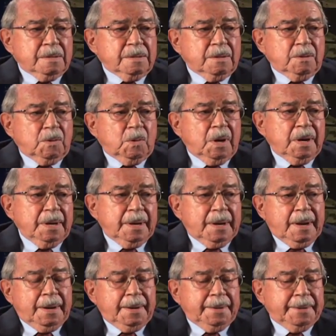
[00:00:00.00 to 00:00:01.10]
So I,
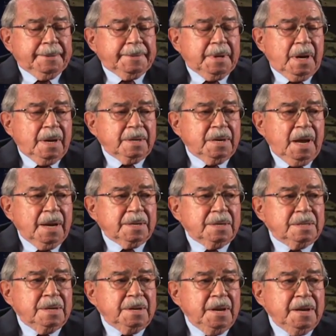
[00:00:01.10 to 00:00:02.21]
I uh,
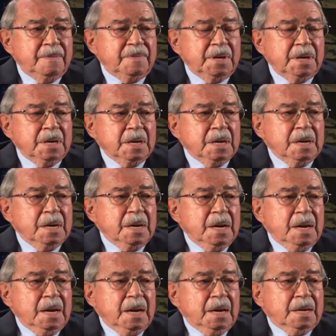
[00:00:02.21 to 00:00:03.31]
contacted the Navy
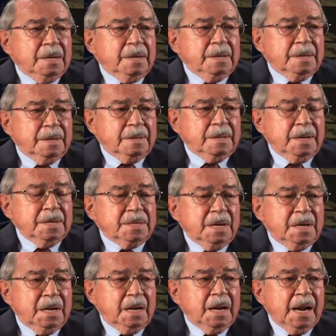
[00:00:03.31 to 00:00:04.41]
and uh, they
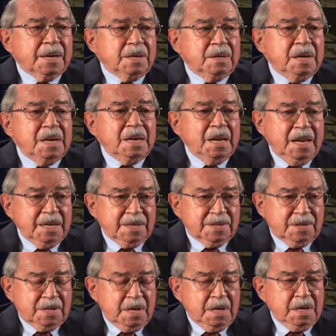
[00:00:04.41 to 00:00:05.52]
said I can
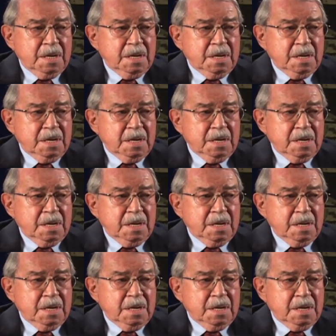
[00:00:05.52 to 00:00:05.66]
enlist